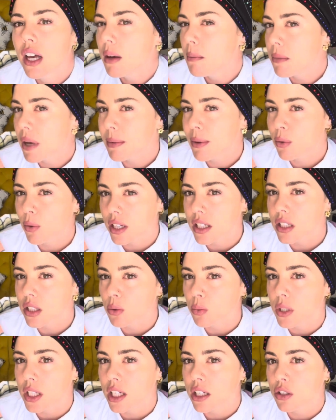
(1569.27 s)
Maybe once a
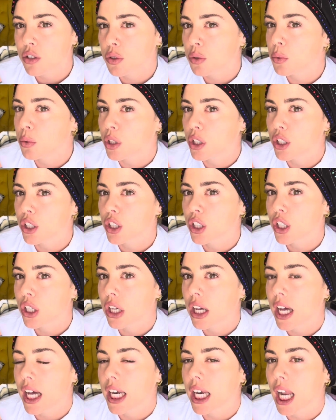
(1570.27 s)
week to work,
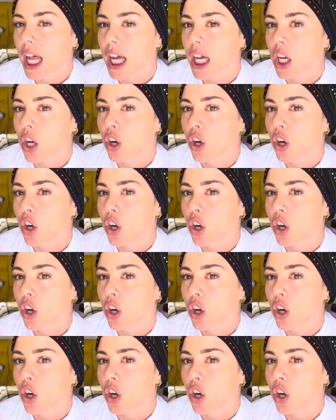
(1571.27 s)
and like